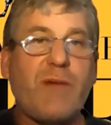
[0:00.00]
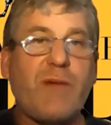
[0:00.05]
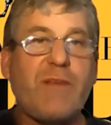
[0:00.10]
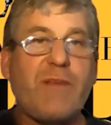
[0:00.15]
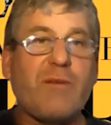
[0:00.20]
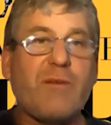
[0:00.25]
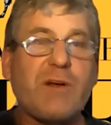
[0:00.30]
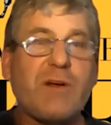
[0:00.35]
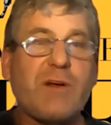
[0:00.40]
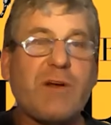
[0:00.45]

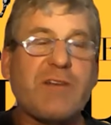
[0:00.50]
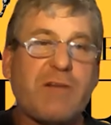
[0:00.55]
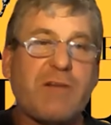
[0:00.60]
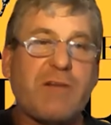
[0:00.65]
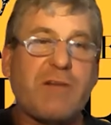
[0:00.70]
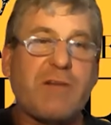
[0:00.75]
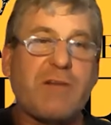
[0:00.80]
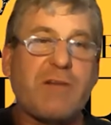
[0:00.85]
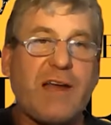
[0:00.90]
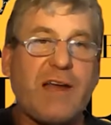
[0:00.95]
And when I say
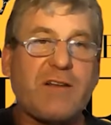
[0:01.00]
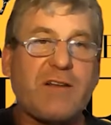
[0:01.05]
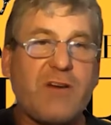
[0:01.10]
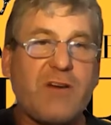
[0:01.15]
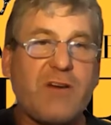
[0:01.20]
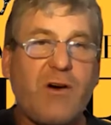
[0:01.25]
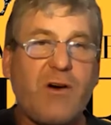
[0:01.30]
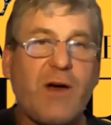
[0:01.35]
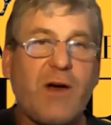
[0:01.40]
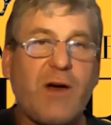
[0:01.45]
running out of
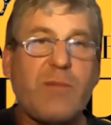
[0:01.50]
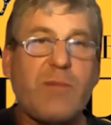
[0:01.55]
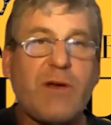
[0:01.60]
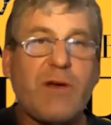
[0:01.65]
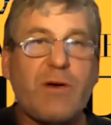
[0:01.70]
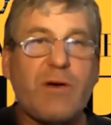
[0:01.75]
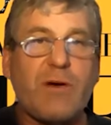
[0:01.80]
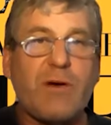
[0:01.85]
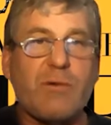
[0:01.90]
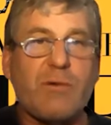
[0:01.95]
time,
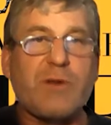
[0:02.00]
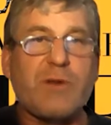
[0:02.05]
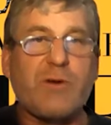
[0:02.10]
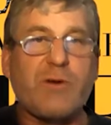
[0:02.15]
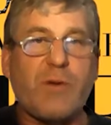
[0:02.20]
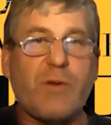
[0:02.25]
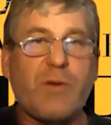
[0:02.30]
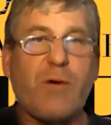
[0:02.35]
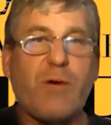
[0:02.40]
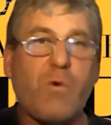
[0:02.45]
we're
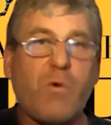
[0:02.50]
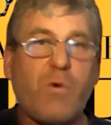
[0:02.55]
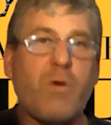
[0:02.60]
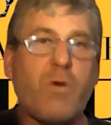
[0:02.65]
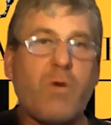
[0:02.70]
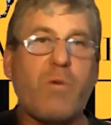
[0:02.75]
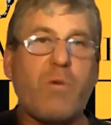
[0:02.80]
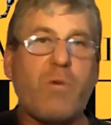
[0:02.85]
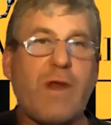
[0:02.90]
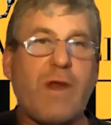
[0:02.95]
talking about
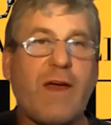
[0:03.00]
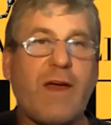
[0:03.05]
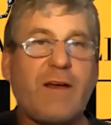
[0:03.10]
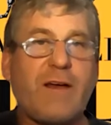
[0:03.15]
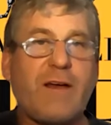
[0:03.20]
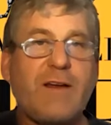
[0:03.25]
warm weather.